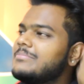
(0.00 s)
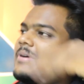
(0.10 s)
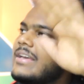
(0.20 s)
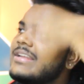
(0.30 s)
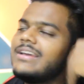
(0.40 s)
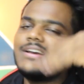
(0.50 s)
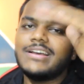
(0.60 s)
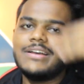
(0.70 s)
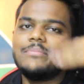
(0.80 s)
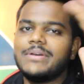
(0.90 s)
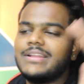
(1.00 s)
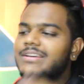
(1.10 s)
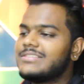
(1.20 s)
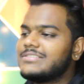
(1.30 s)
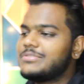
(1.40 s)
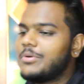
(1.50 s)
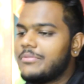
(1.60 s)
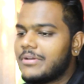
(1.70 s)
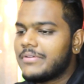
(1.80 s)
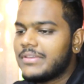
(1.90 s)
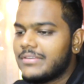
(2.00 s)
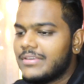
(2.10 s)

Baila, just throw it away.